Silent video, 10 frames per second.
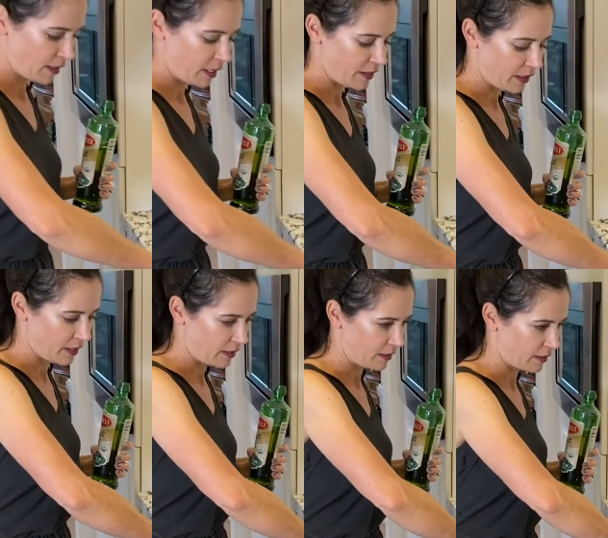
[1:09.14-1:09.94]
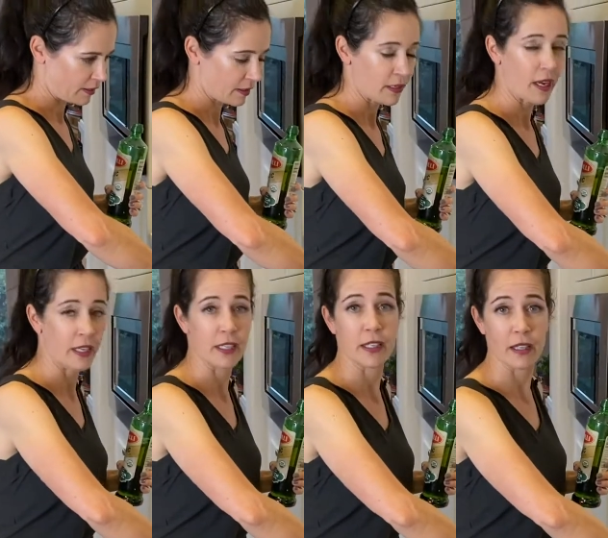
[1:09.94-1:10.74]
And then I
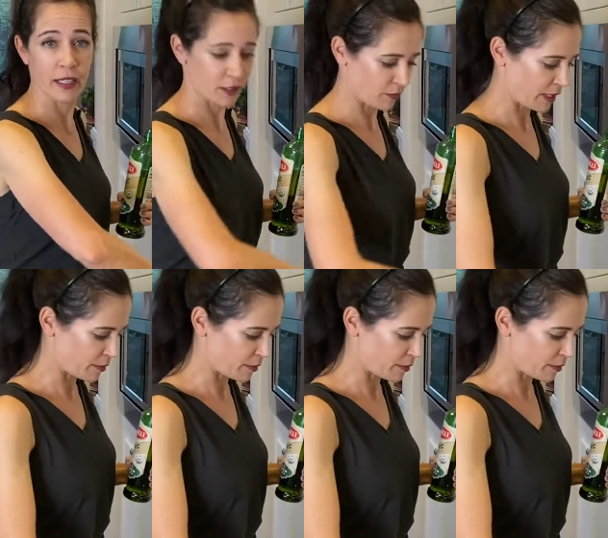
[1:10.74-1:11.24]
need to light the right